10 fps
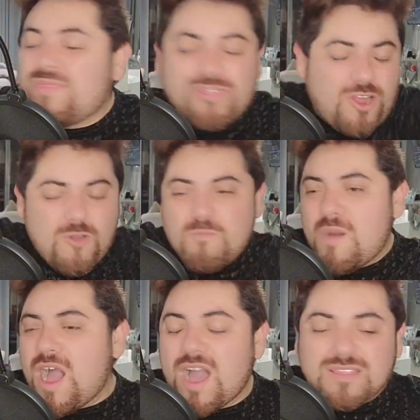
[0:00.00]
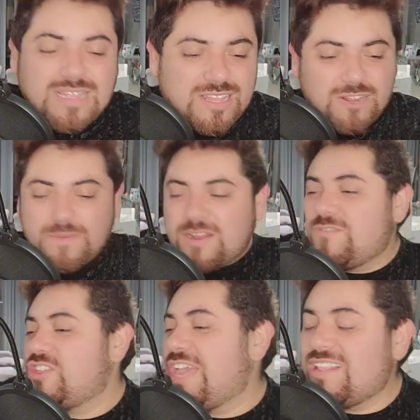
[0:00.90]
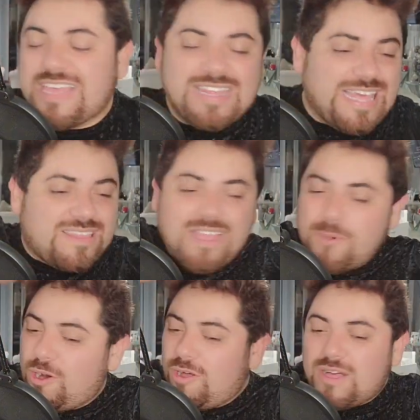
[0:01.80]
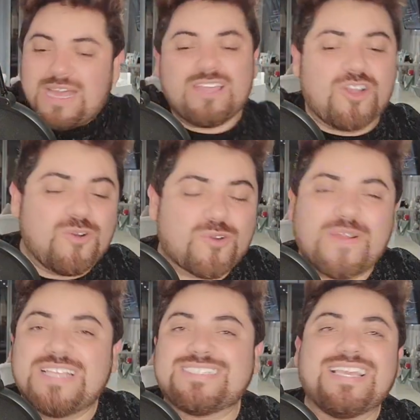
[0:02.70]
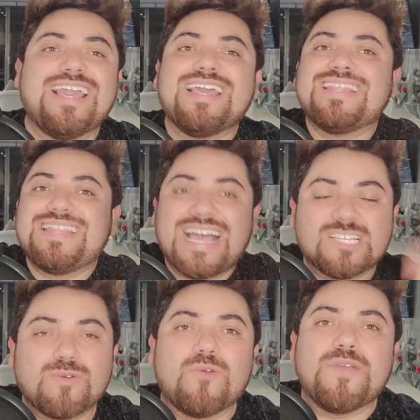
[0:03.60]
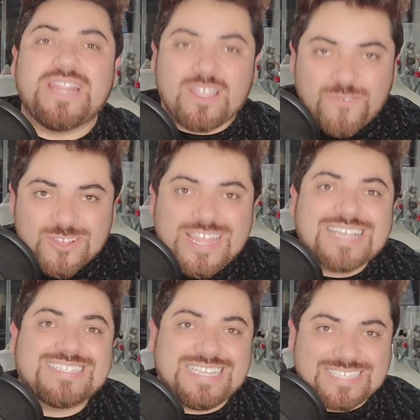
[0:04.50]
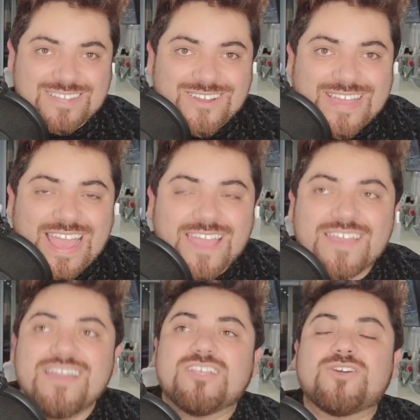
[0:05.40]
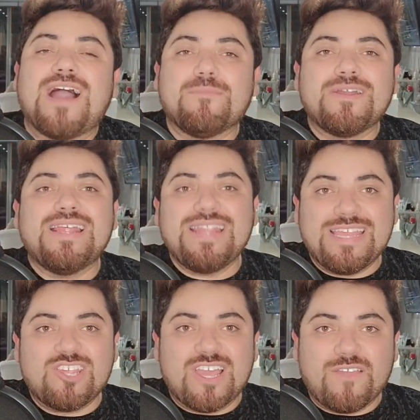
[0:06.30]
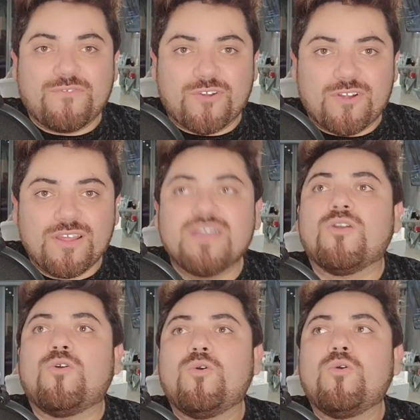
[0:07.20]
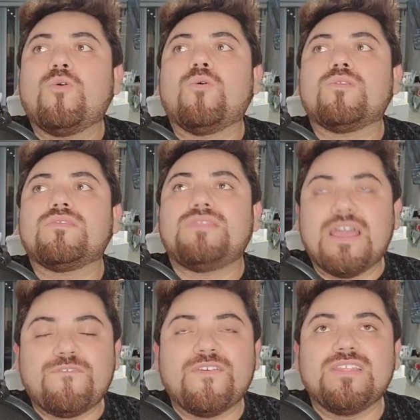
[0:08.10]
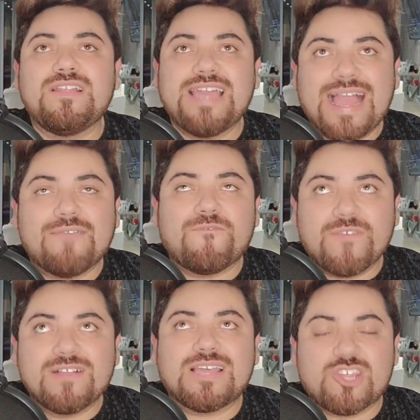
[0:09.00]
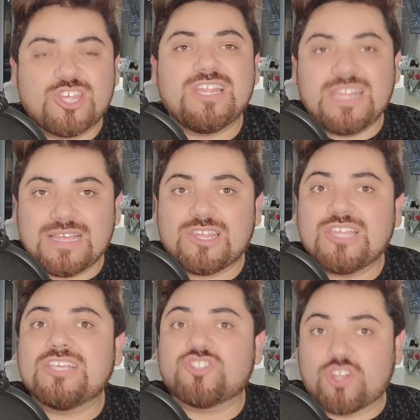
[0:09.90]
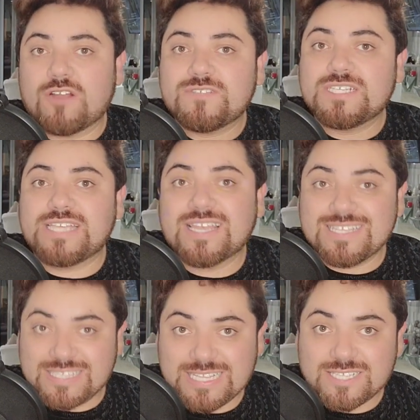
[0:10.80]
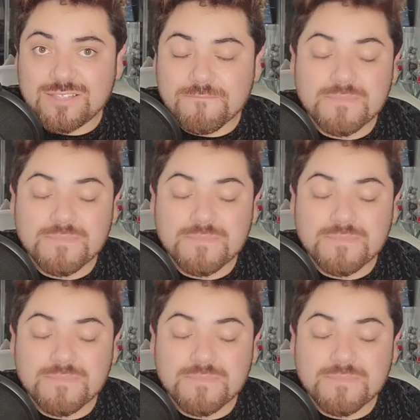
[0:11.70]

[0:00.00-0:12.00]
Throw mud, a little bit of jelly. Let them all guy go crazy. That's what we need for next season. Okay. So I'm gonna need Jennifer, who definitely I feel that she need, she deserves a second season.